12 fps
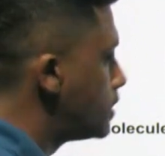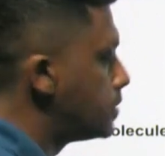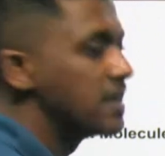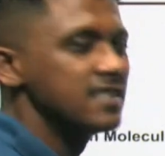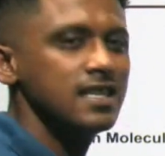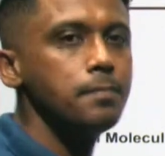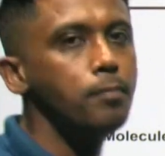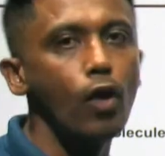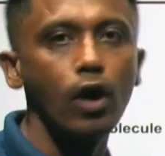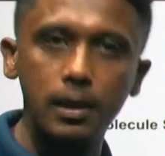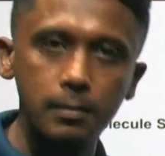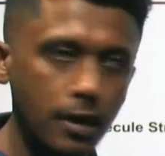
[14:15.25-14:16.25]
makes it a
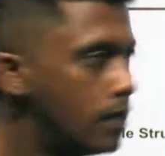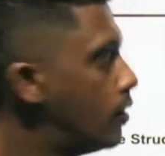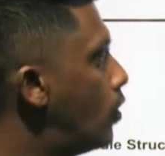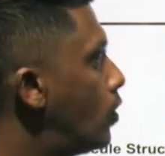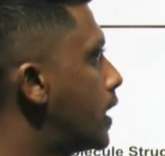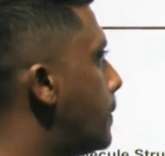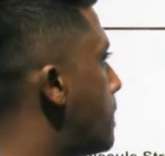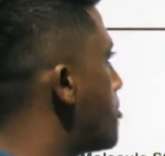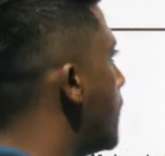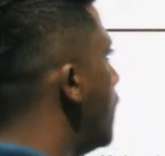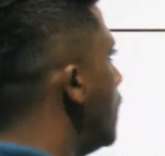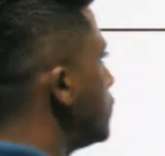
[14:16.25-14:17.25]
polymer. Okay,
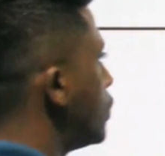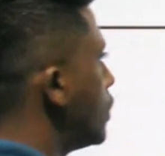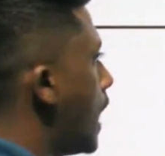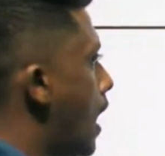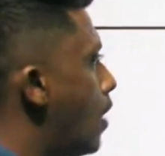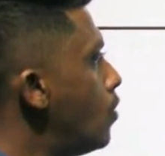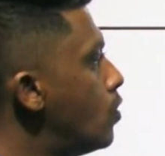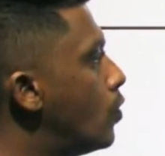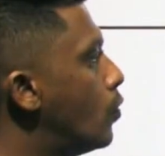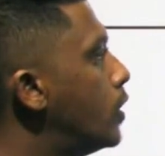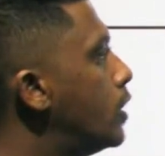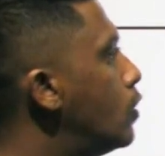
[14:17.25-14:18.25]
so now
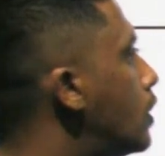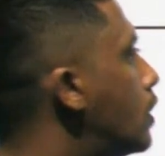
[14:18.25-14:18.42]
when you look